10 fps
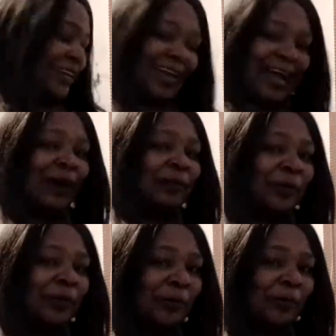I
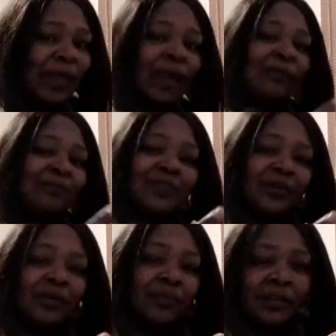will not blow
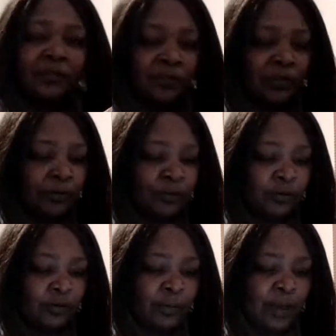up, but if the
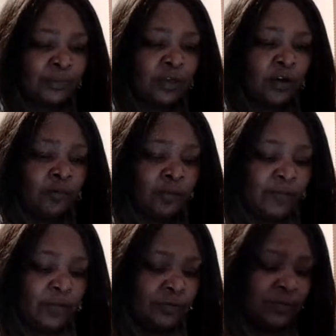computer pops off, my
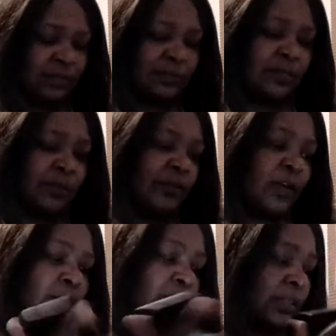phone seems to be
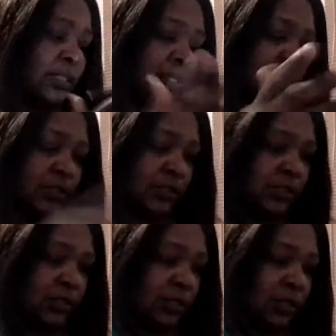fine. I think it just
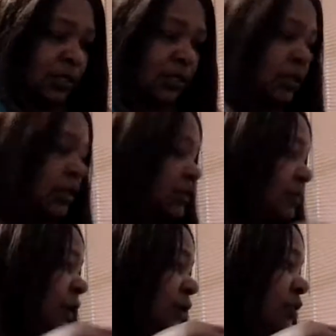like
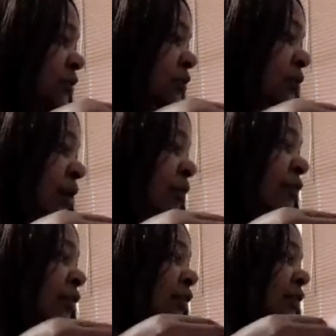splashed it on top
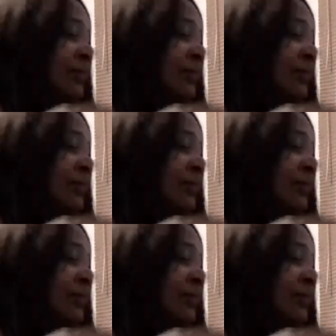of it.